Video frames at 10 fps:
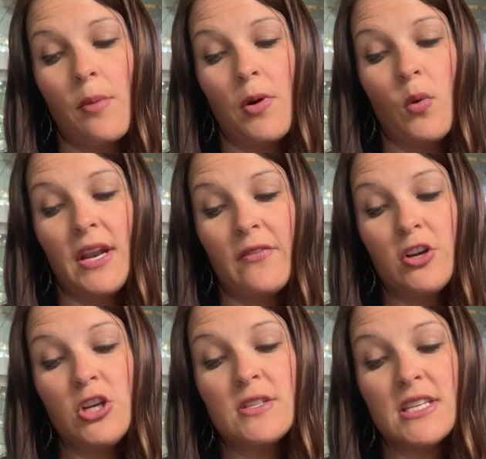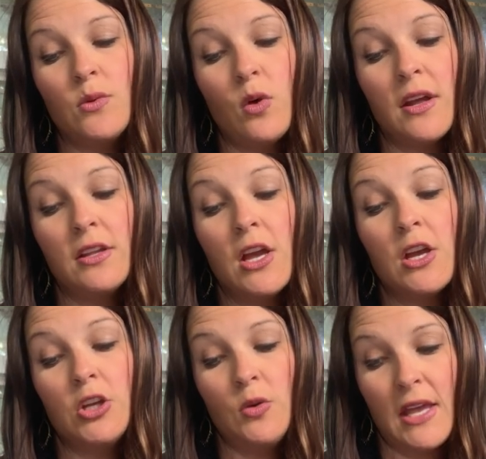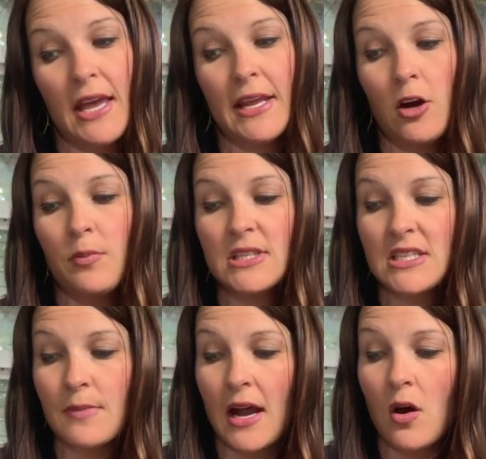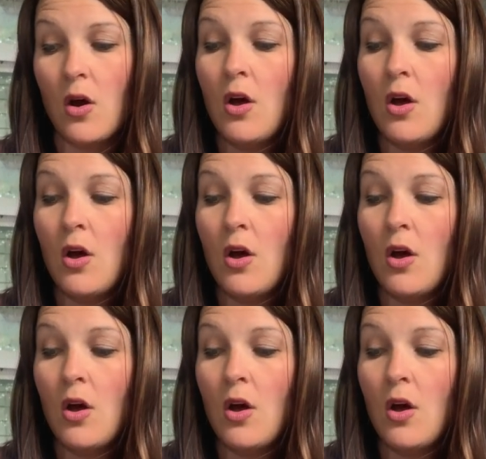but whenever you see one, you can't help but smile.